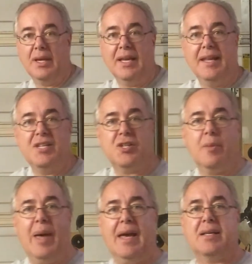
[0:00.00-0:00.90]
In each of
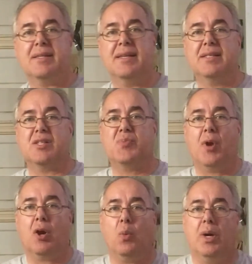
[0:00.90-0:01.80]
the magazines is
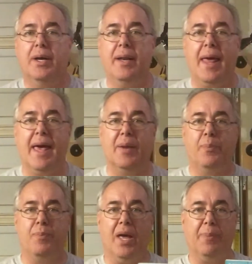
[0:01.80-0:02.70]
part 1
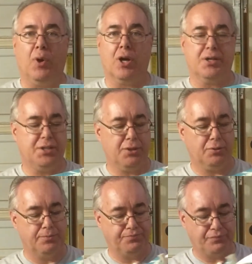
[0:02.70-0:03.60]
and a part 2.